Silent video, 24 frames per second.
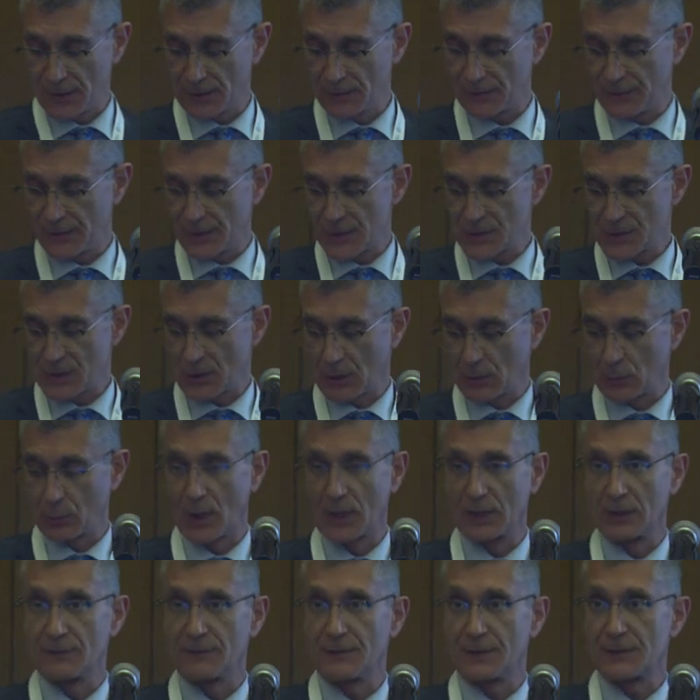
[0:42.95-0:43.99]
of these are
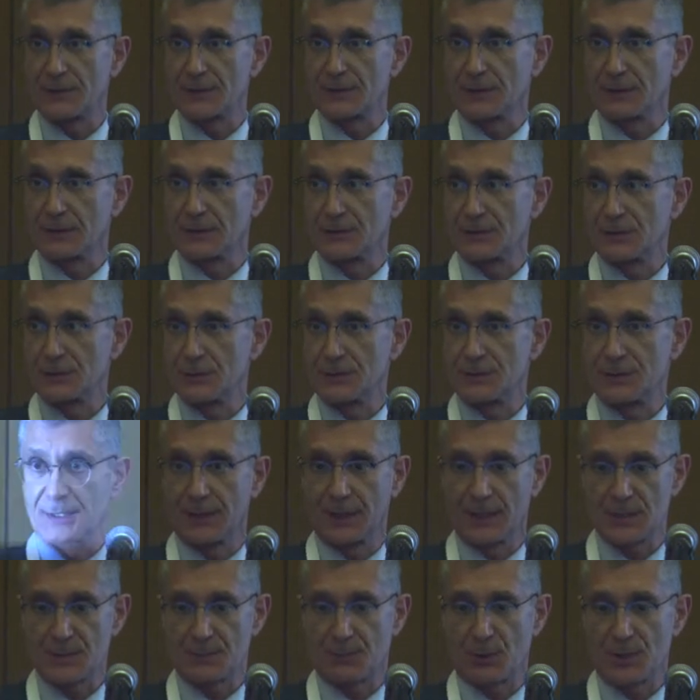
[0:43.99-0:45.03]
relevant to
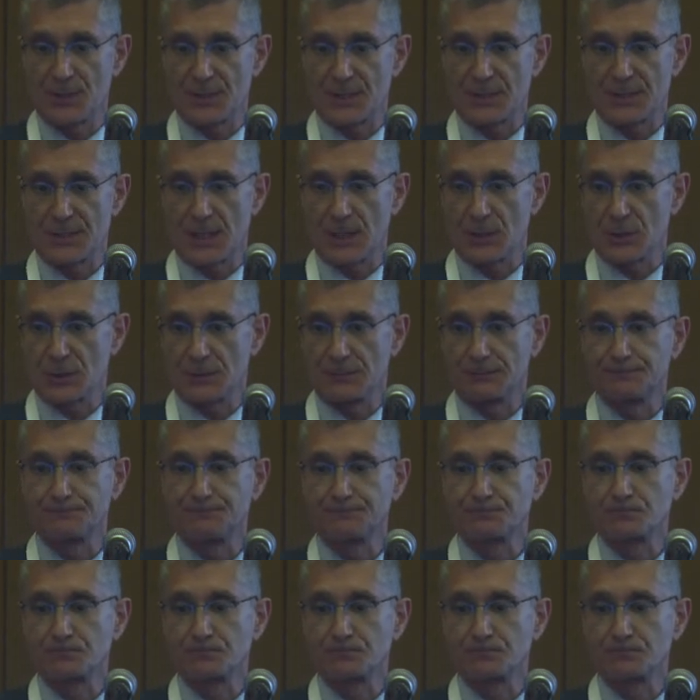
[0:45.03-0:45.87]
today's presentation.